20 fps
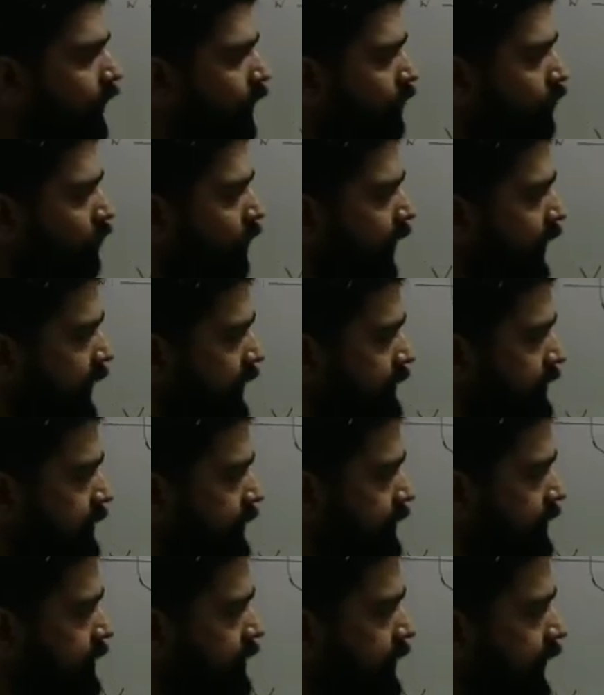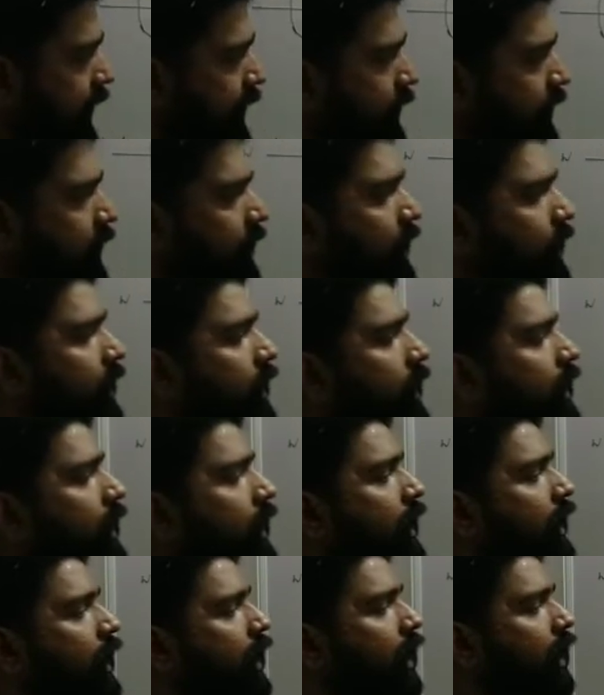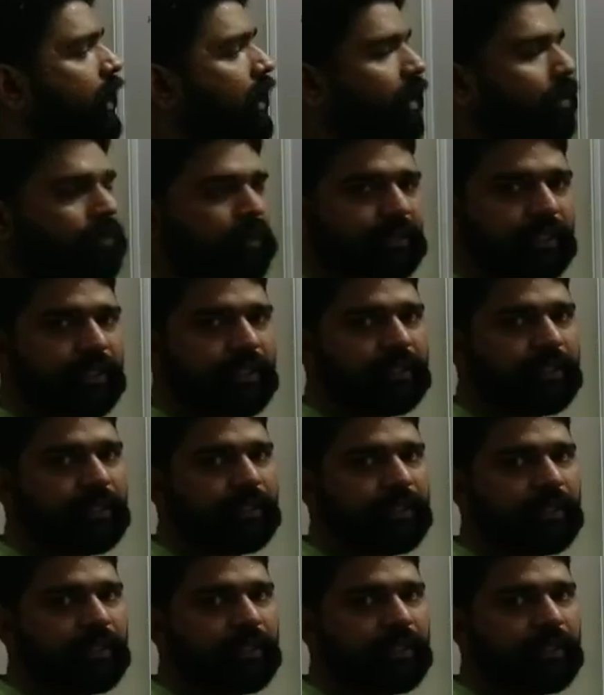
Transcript: What is this z represent?